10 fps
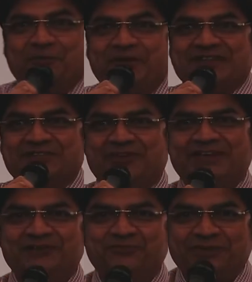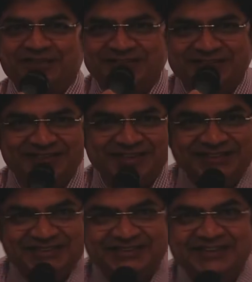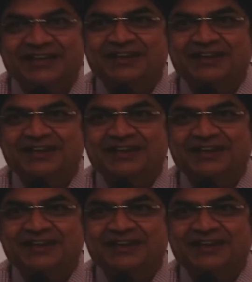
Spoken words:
for me, it's a very refreshing change